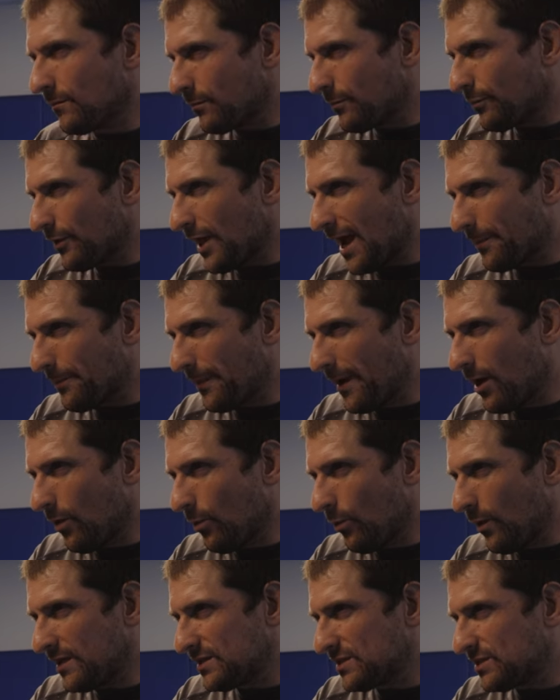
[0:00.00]
black
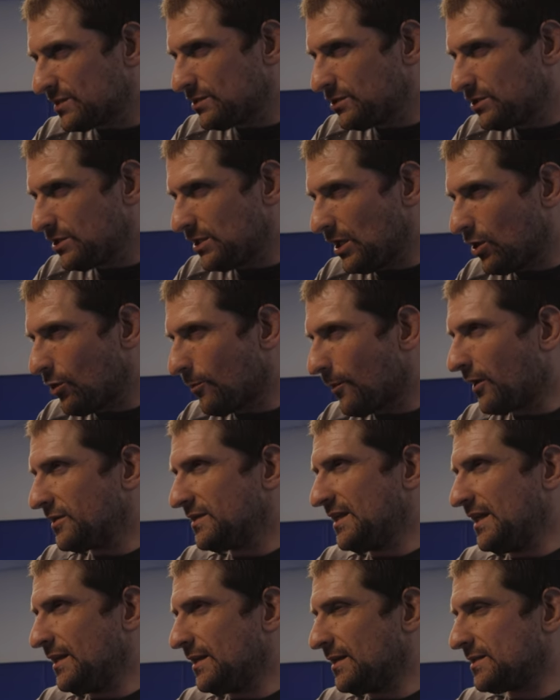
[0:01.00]
belt was Gio
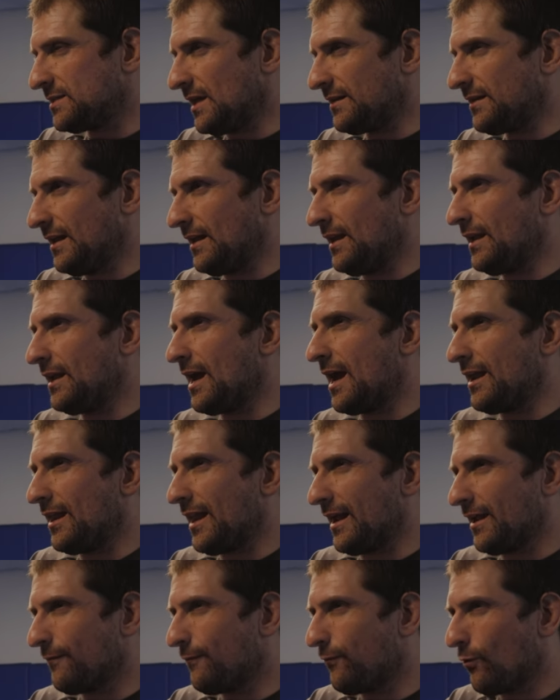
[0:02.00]
Martinez. I think he got it
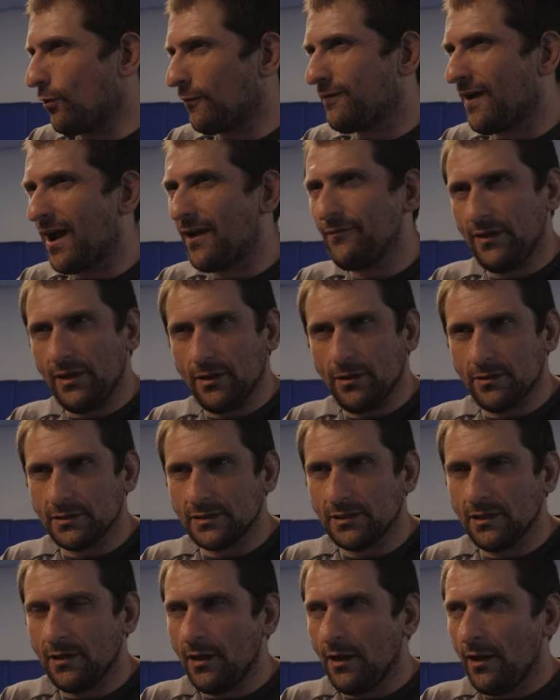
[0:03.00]
like 4 or 5
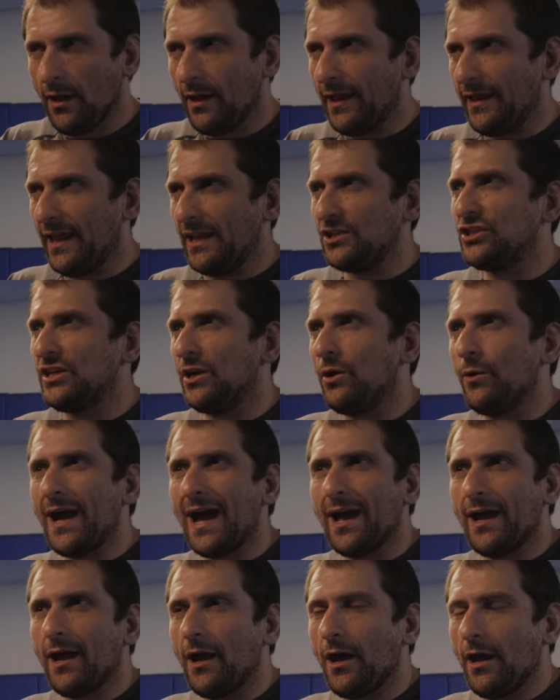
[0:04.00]
years. And I think Gio
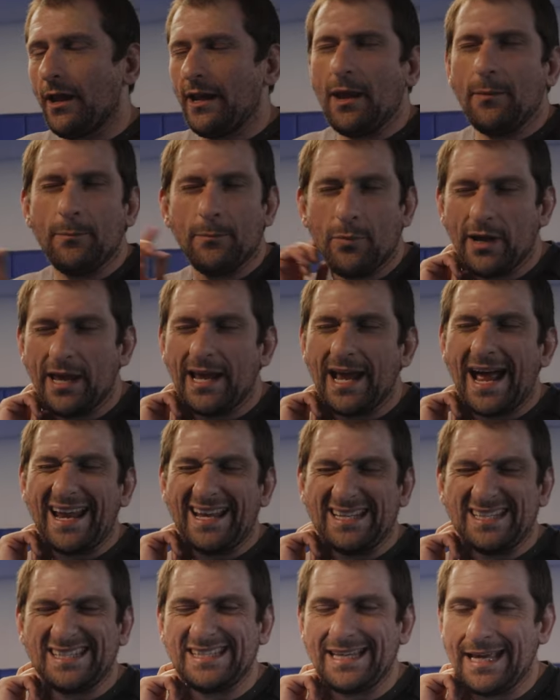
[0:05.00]
got, and then Boogie got
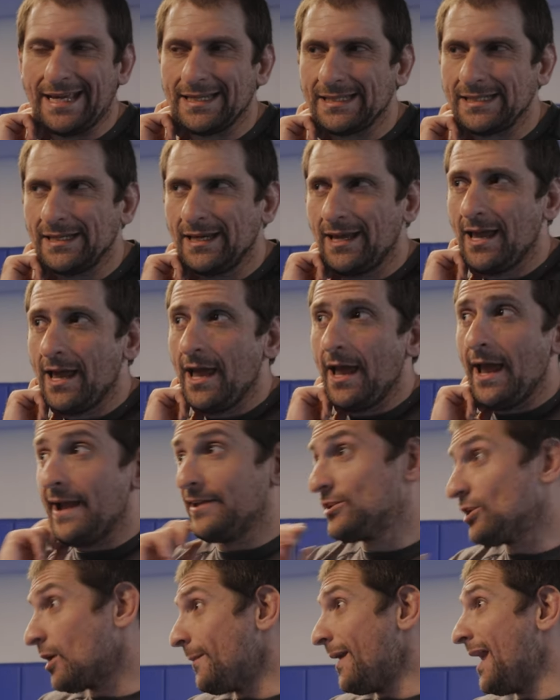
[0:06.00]
it in 6.
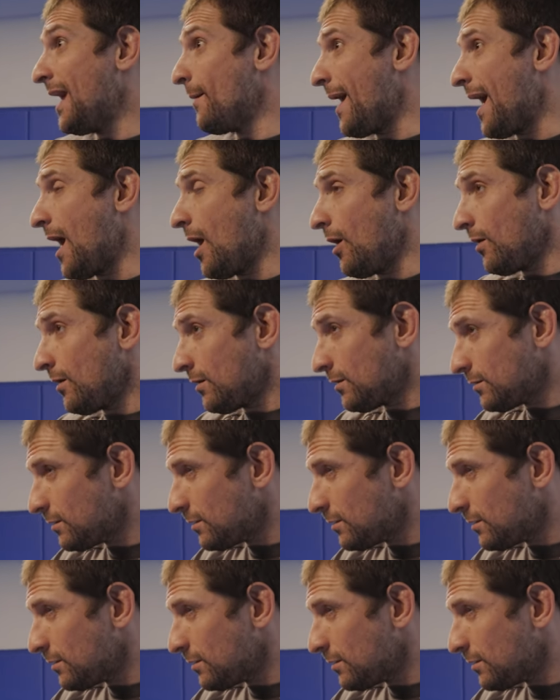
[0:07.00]
It took me about